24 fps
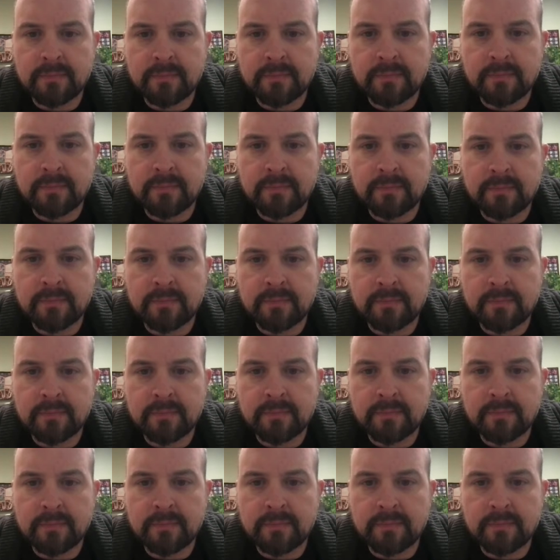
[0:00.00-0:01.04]
How are you
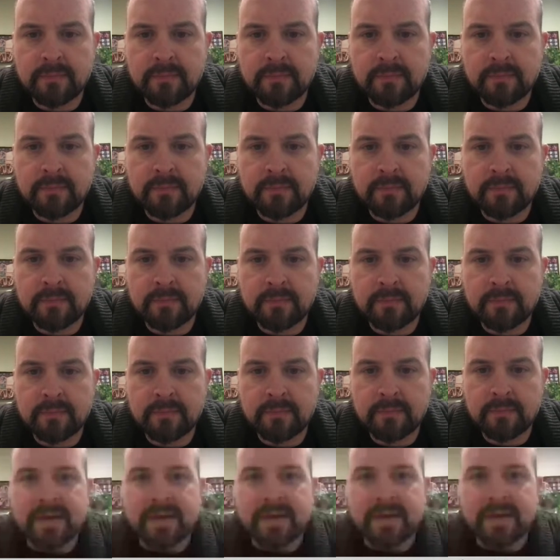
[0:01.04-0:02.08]
doing? I am
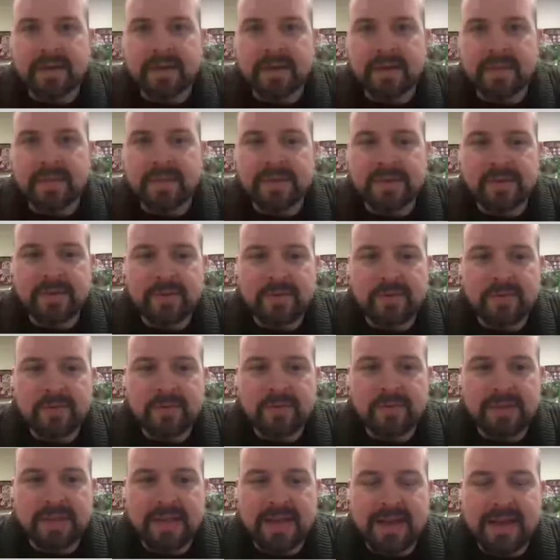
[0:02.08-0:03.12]
coming to
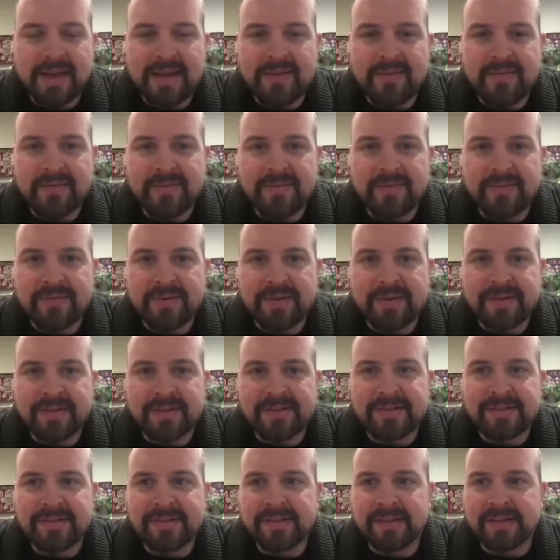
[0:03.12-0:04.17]
you live.
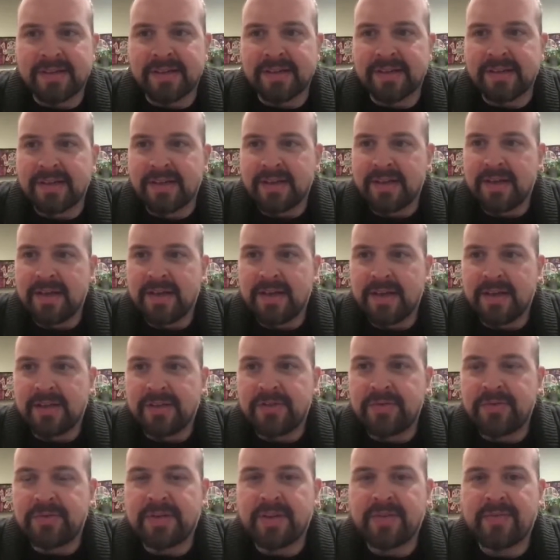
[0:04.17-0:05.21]
It's
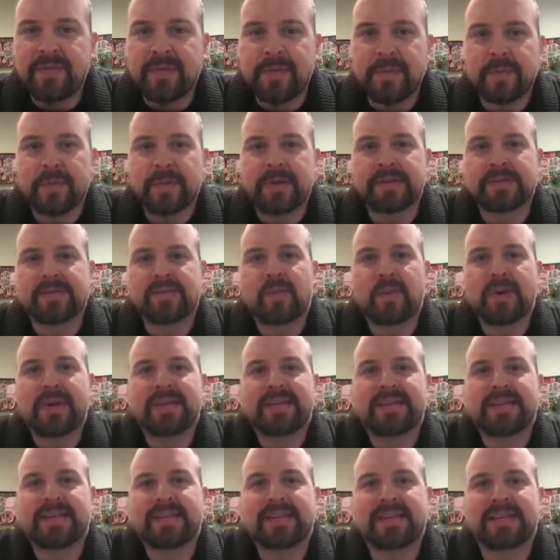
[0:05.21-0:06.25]
Tuesday, February
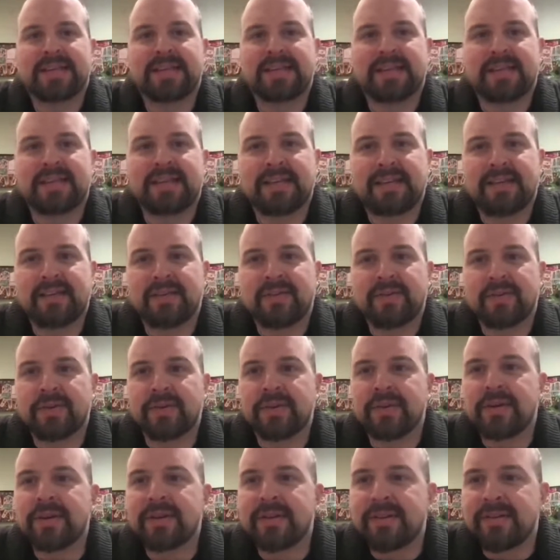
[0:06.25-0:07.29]

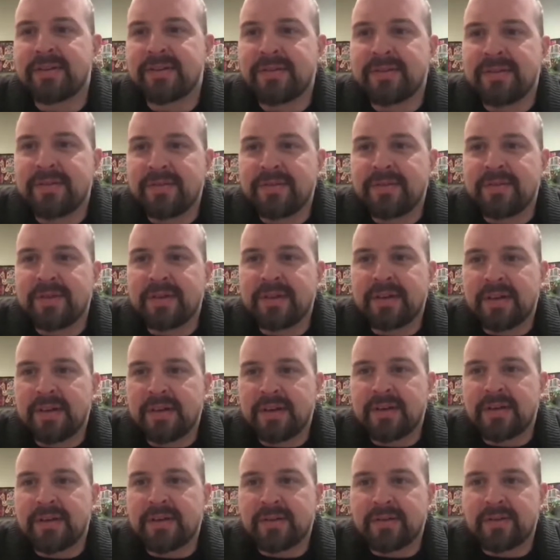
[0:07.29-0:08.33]
23rd,
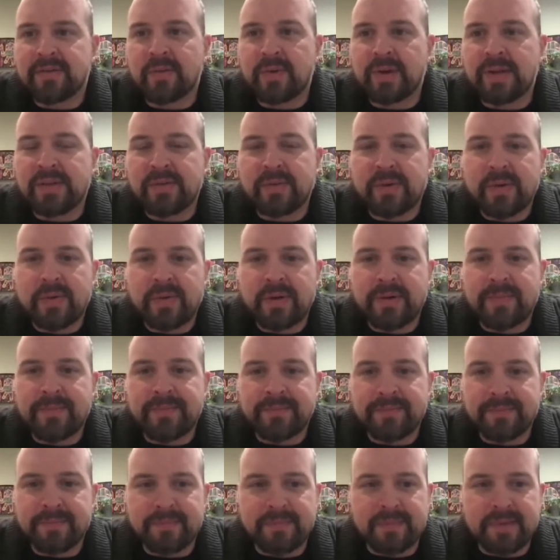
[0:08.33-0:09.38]
2021,
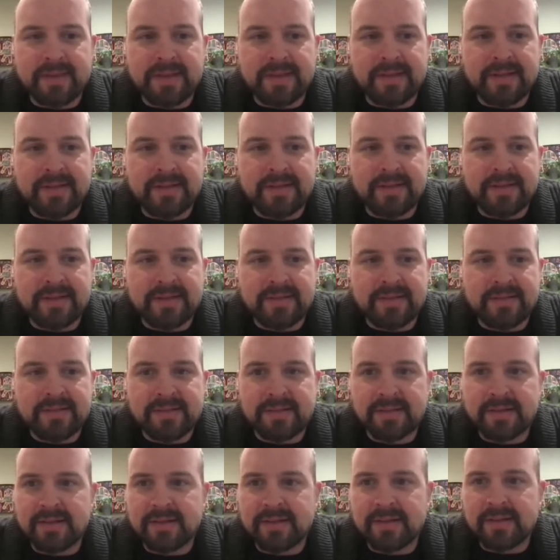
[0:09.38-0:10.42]
and it's
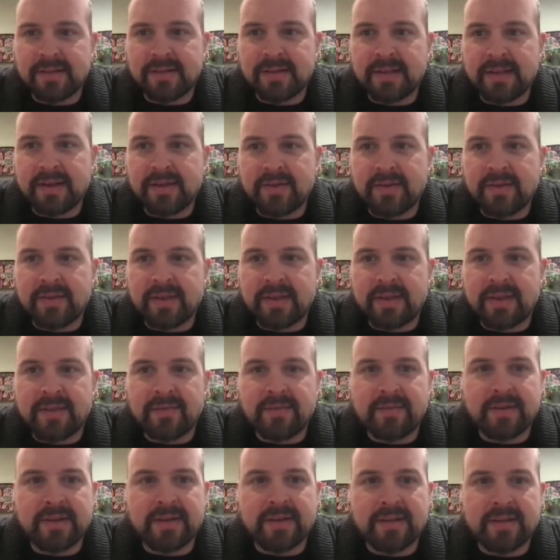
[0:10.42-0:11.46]
later in the
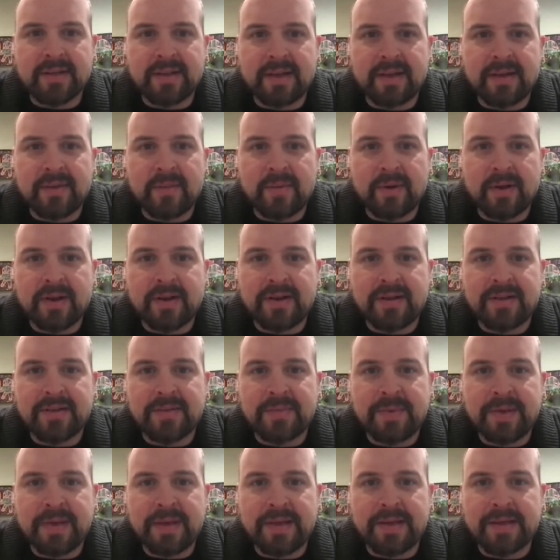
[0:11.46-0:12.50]
evening than I wanted it
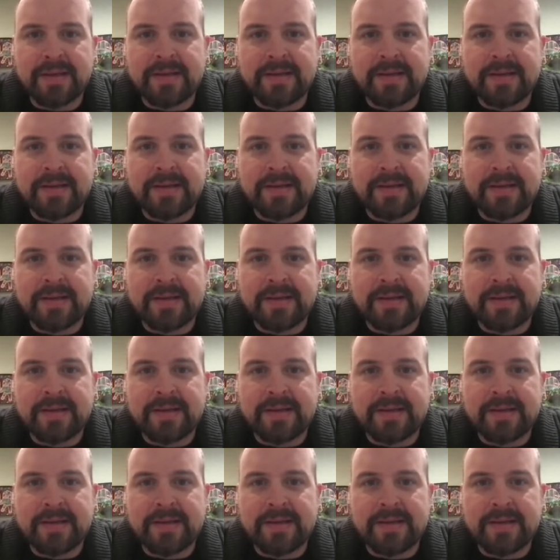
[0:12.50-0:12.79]
to be,